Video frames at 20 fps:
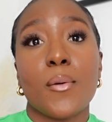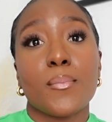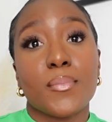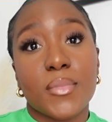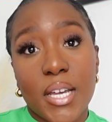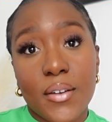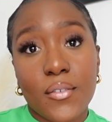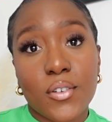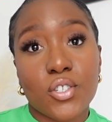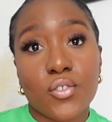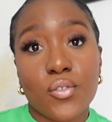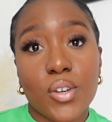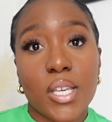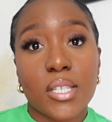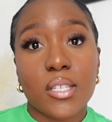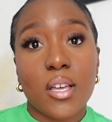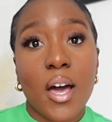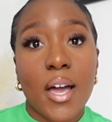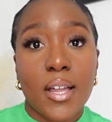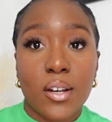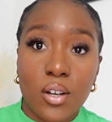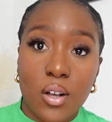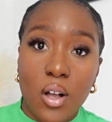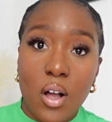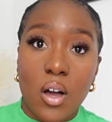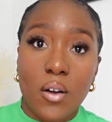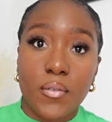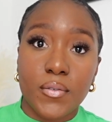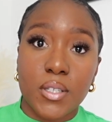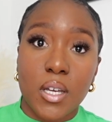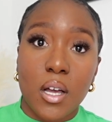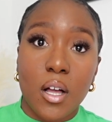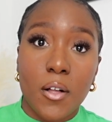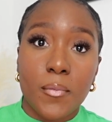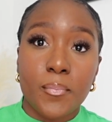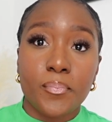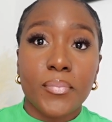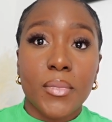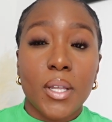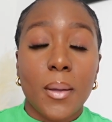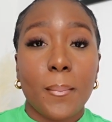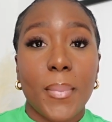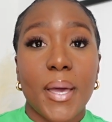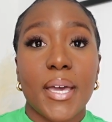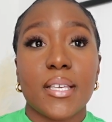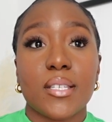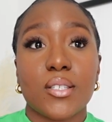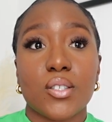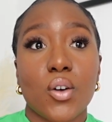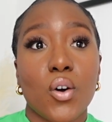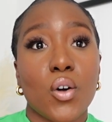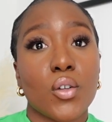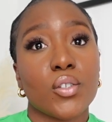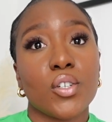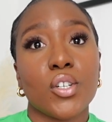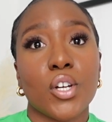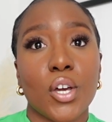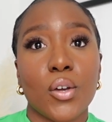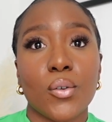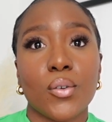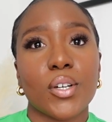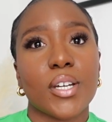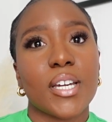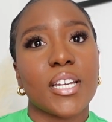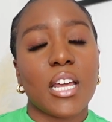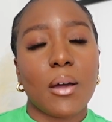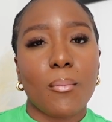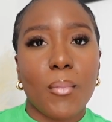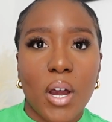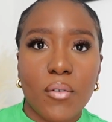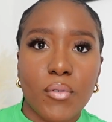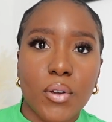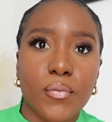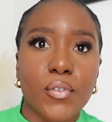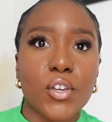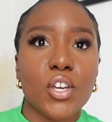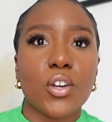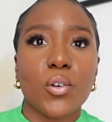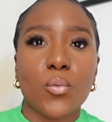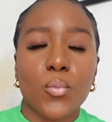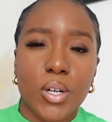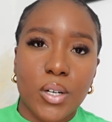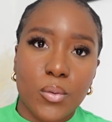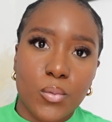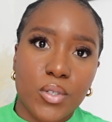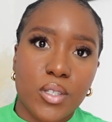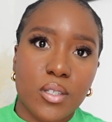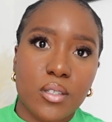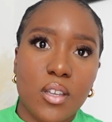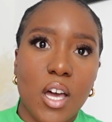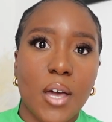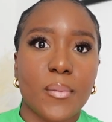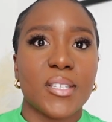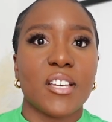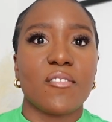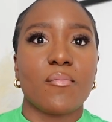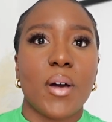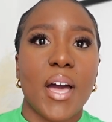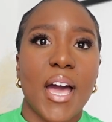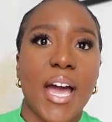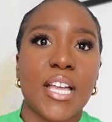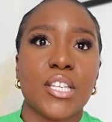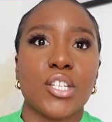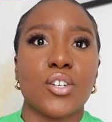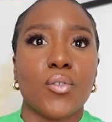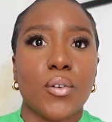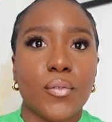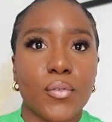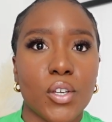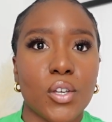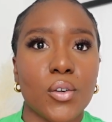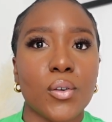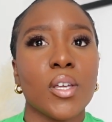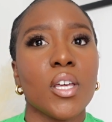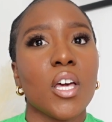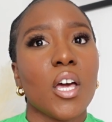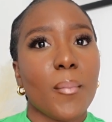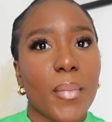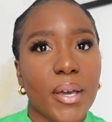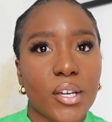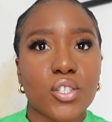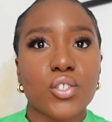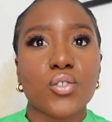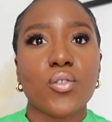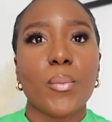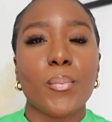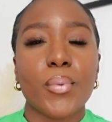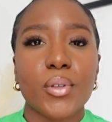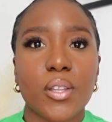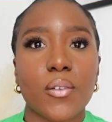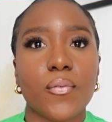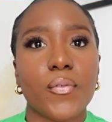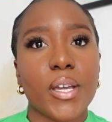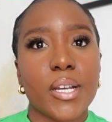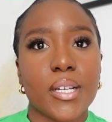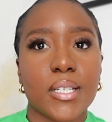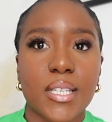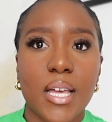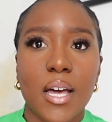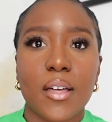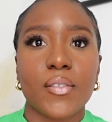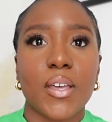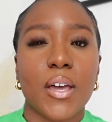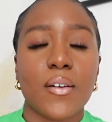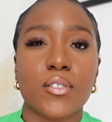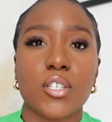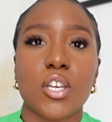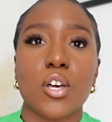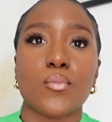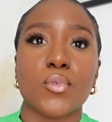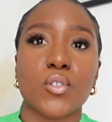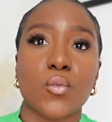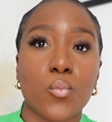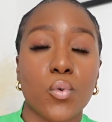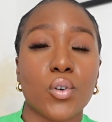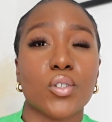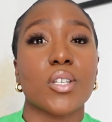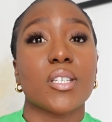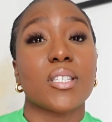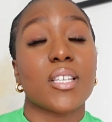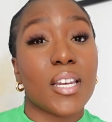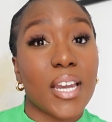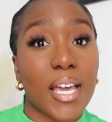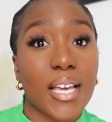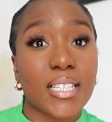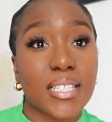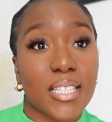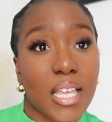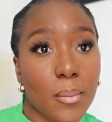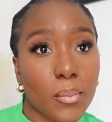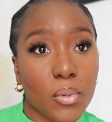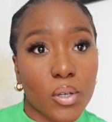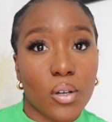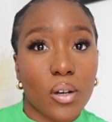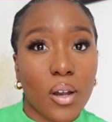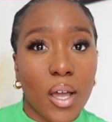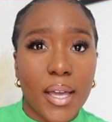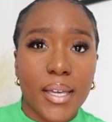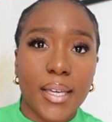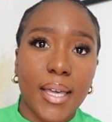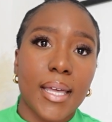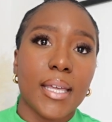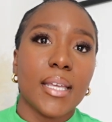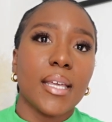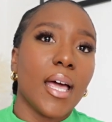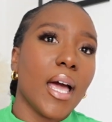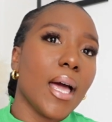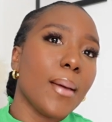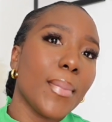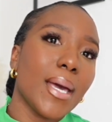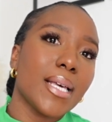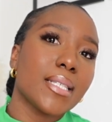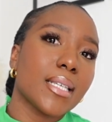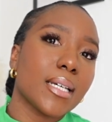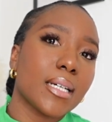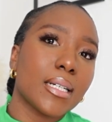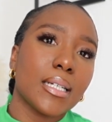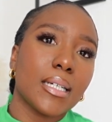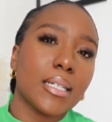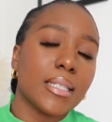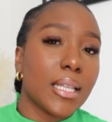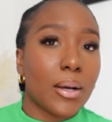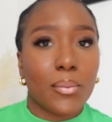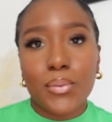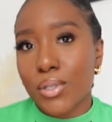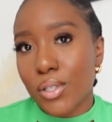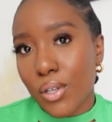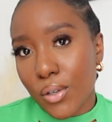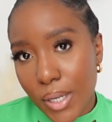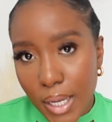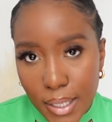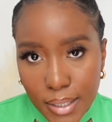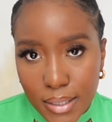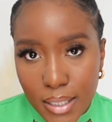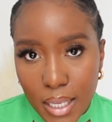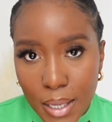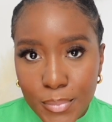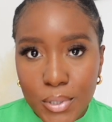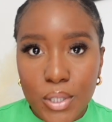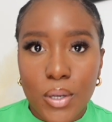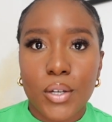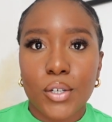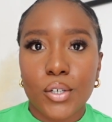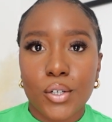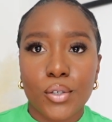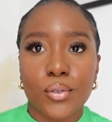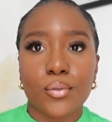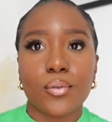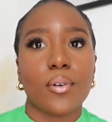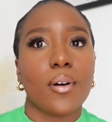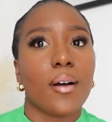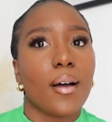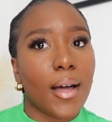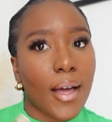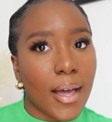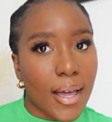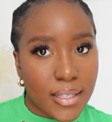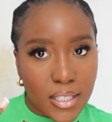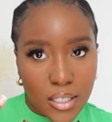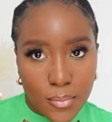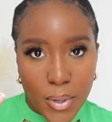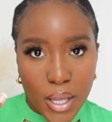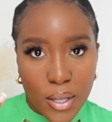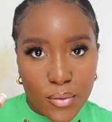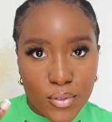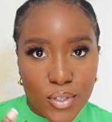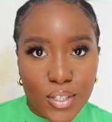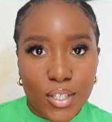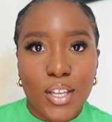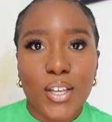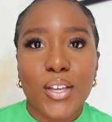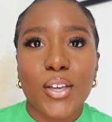territories I look after, based on, you know, looking at my review when it was time to have my annual review, making sure I put the feelers out there in terms of what does the next step look like. And basically there was no next step, so I knew I had to bounce.